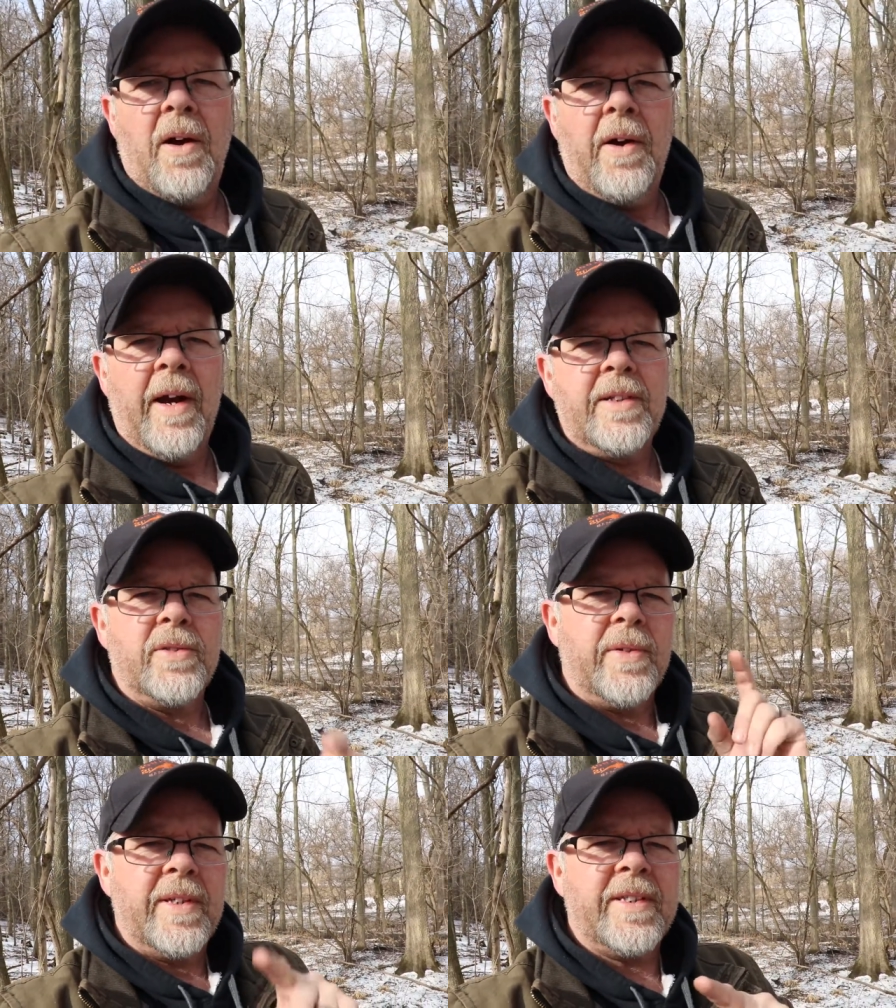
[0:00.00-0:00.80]
All right,
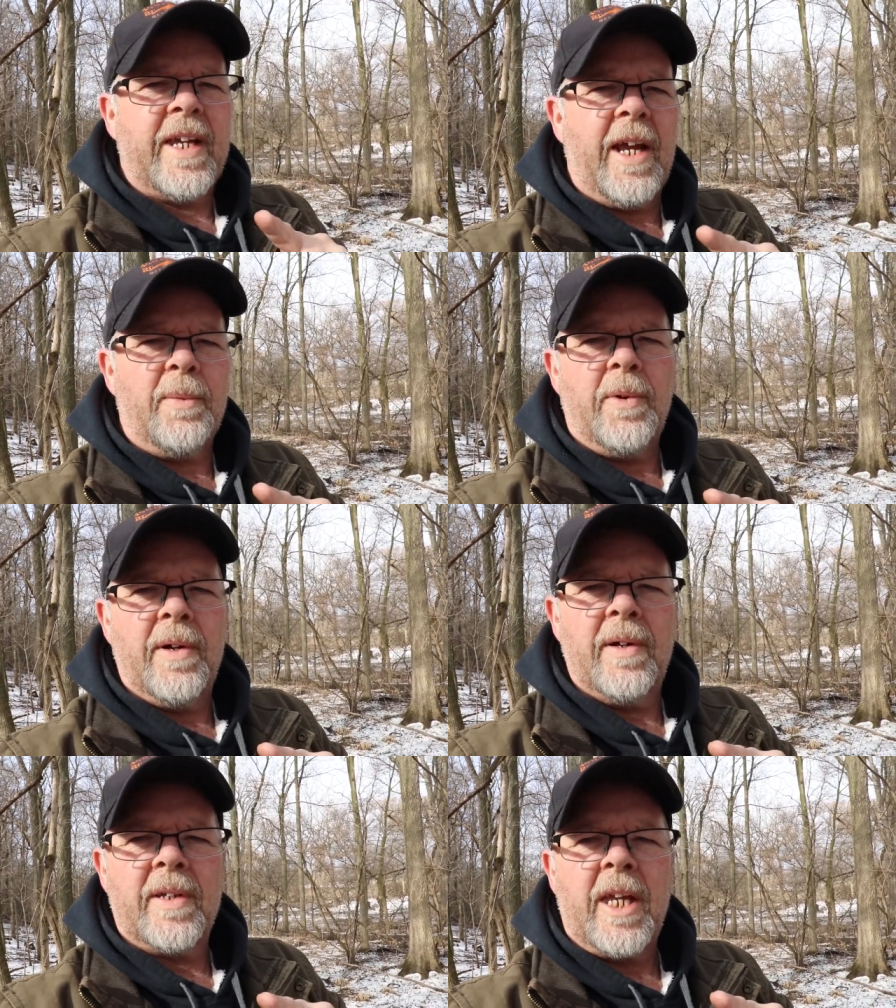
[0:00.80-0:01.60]
so this
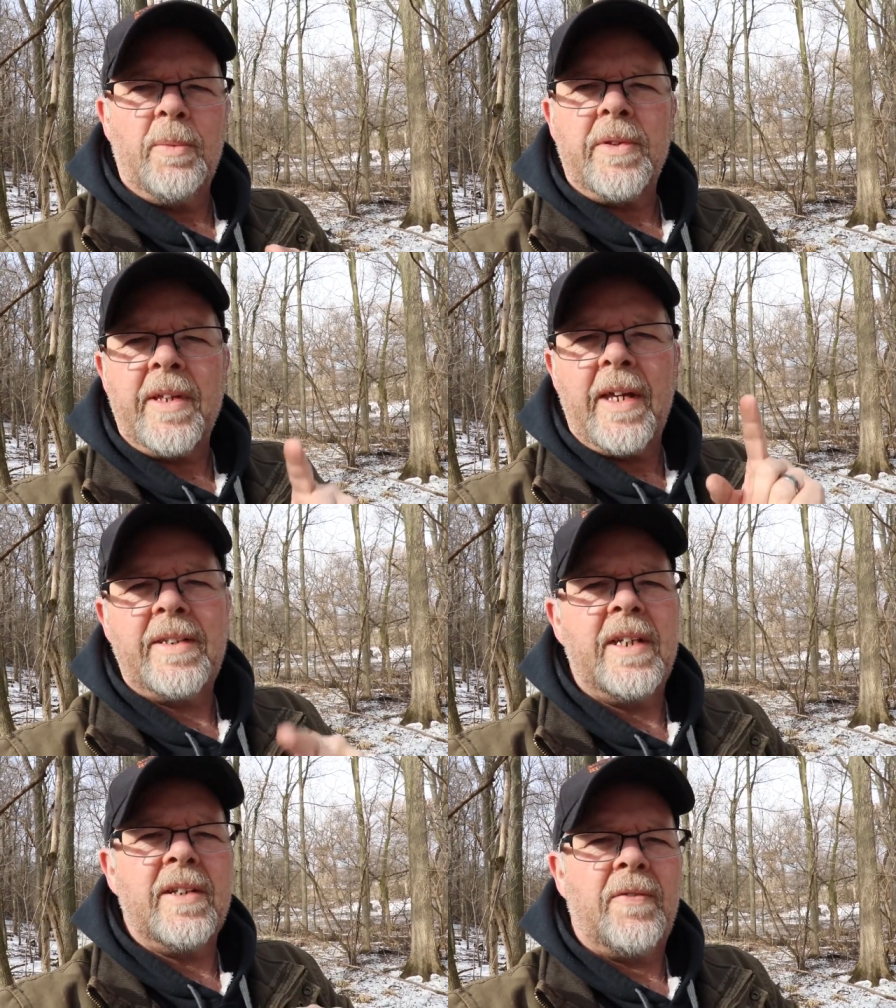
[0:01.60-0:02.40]
camera came with the
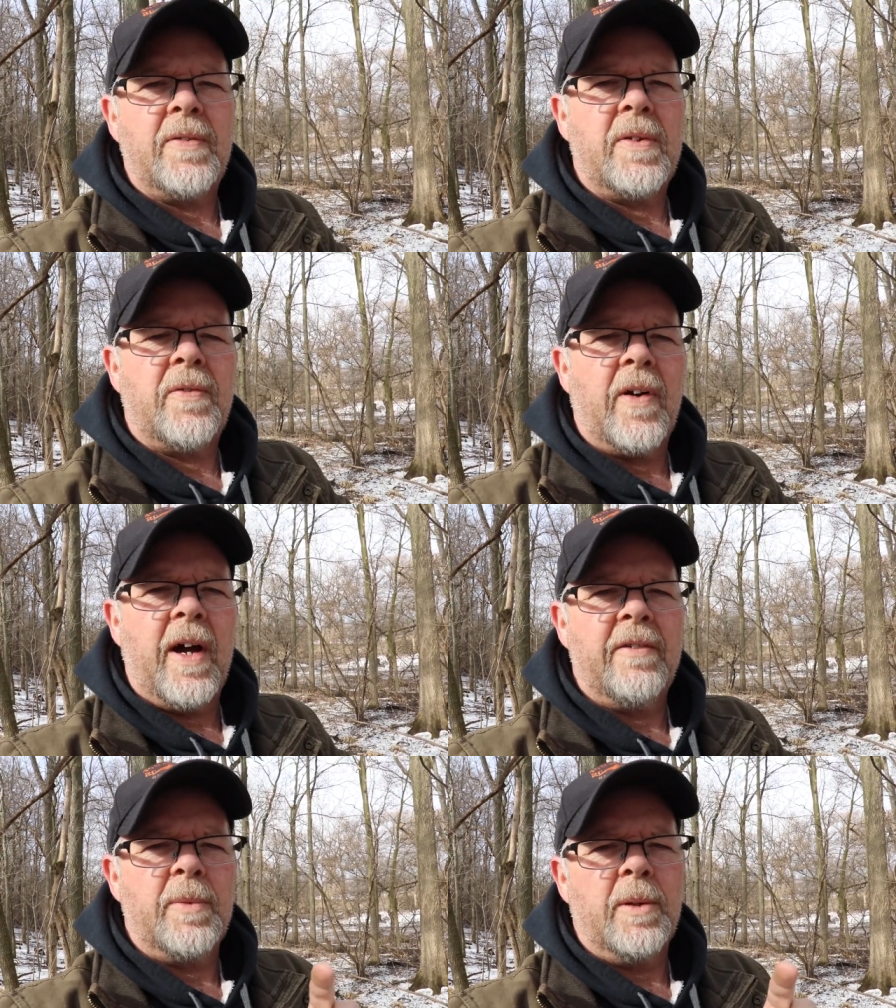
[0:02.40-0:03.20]
18 to
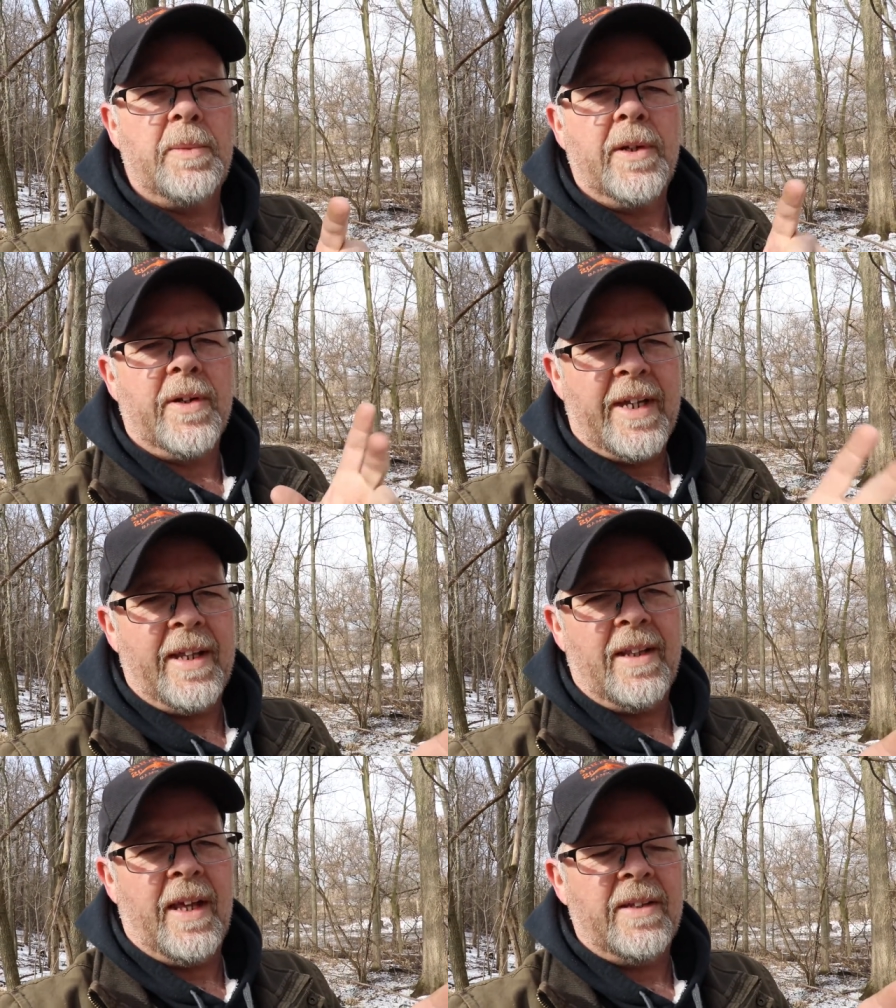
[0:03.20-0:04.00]
55 millimeter
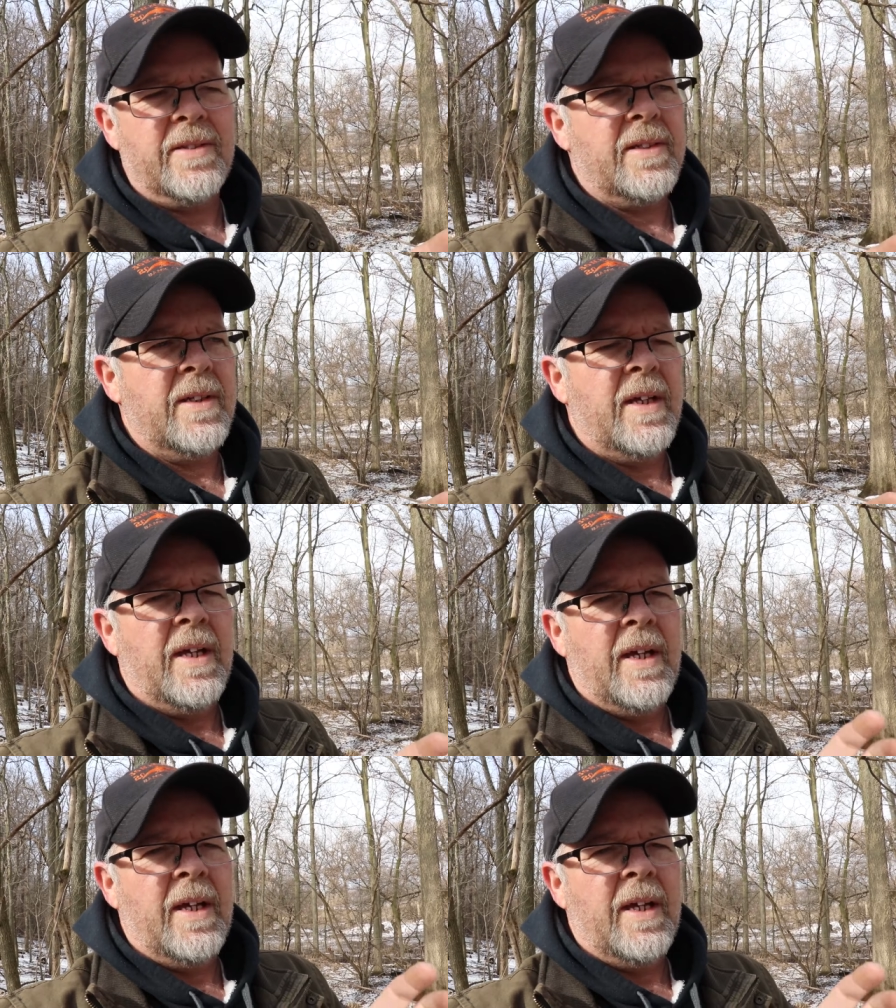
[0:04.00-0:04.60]
kit lens.